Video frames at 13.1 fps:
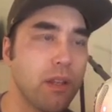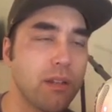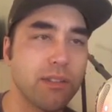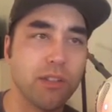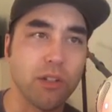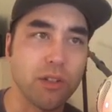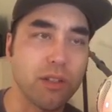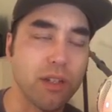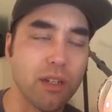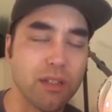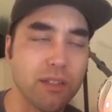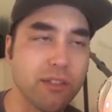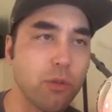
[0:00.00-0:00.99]
So
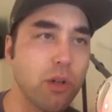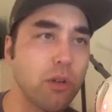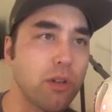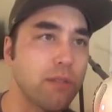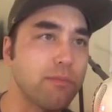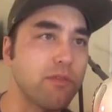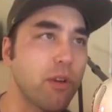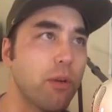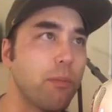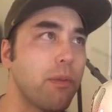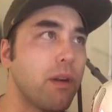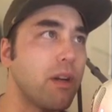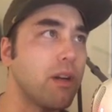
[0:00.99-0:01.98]
uh, this quote comes
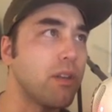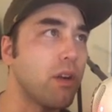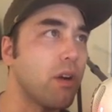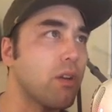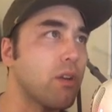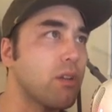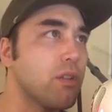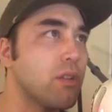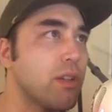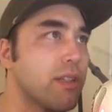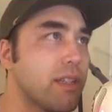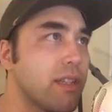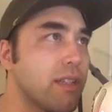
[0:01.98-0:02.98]
from uh, the article, I think